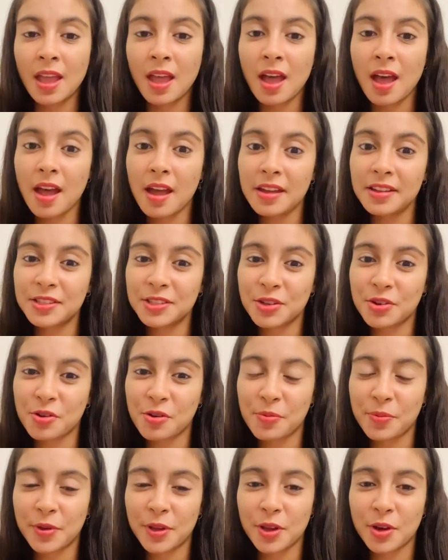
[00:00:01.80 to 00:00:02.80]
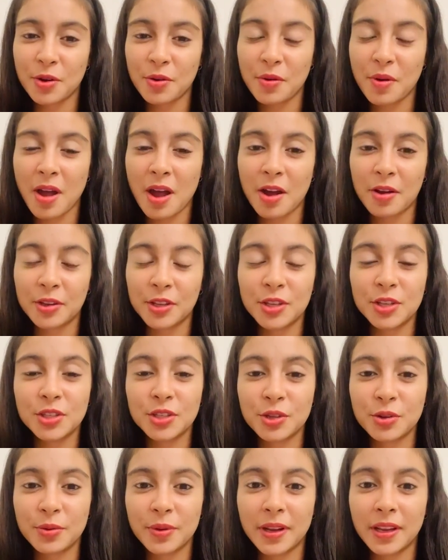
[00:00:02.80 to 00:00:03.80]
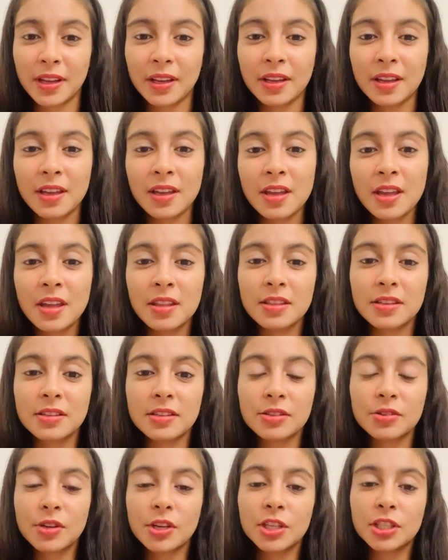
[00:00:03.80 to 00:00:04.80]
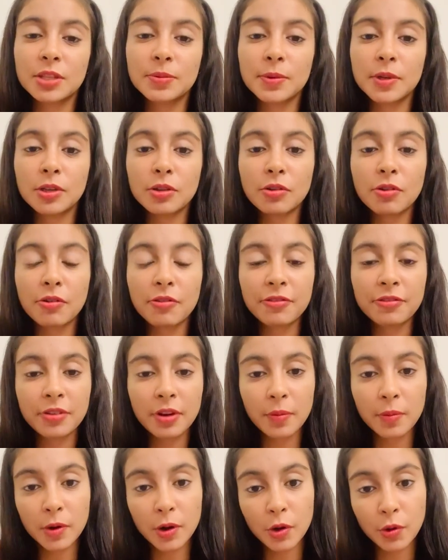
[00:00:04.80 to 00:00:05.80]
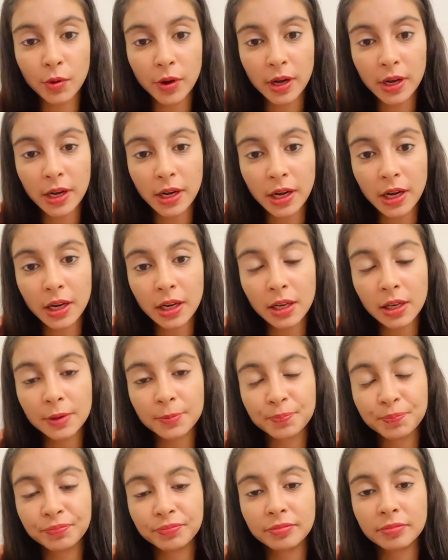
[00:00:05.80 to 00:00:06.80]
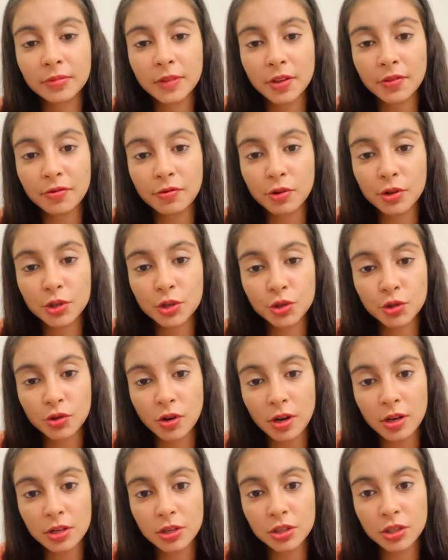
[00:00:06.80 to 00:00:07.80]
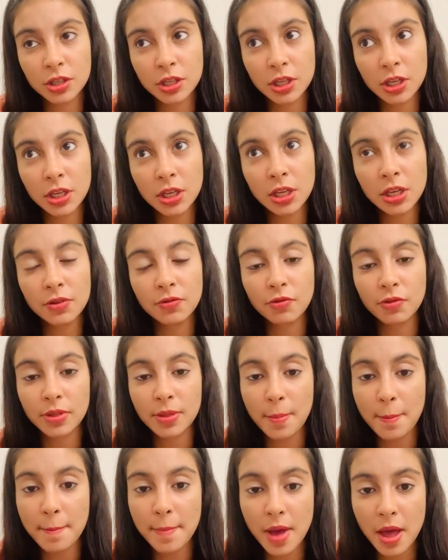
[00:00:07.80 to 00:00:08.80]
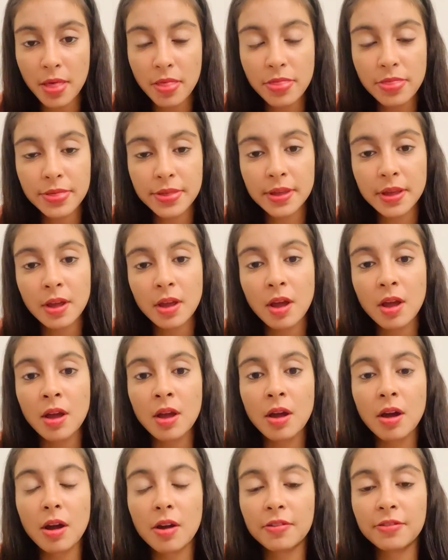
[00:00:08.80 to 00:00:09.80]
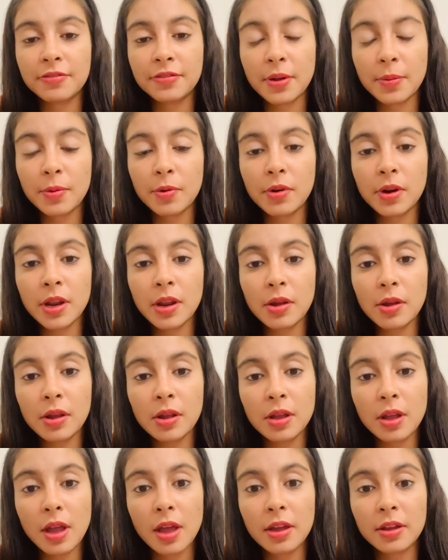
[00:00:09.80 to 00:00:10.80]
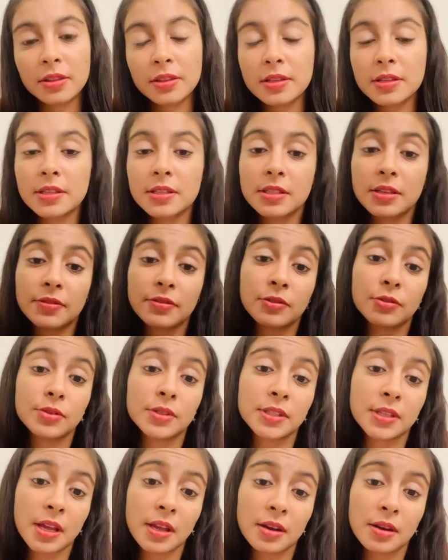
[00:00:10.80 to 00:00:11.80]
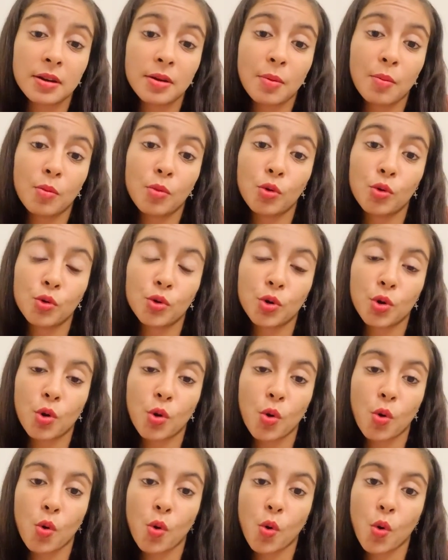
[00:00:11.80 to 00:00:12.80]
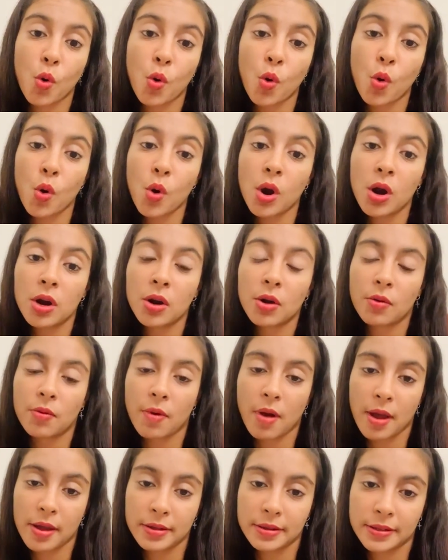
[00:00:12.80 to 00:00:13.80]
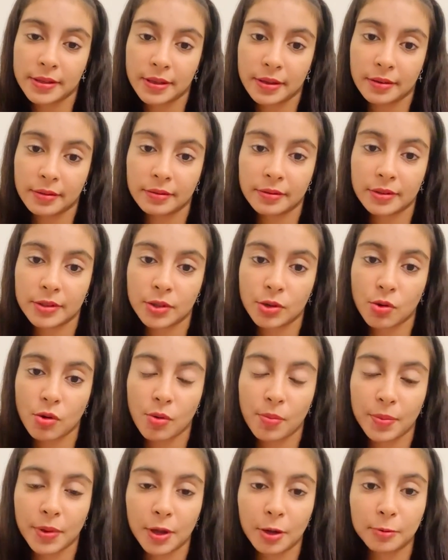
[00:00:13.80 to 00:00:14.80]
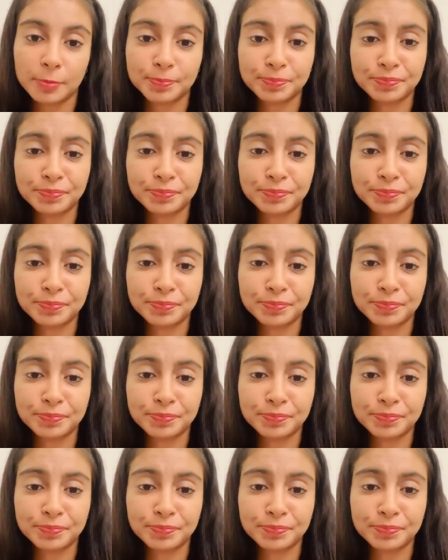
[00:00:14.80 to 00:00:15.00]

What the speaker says: Hi Scorpio, how you doing? This is going to be your February reading for astrology for the month of February, and this is if you're sun, moon, or rising Scorpio.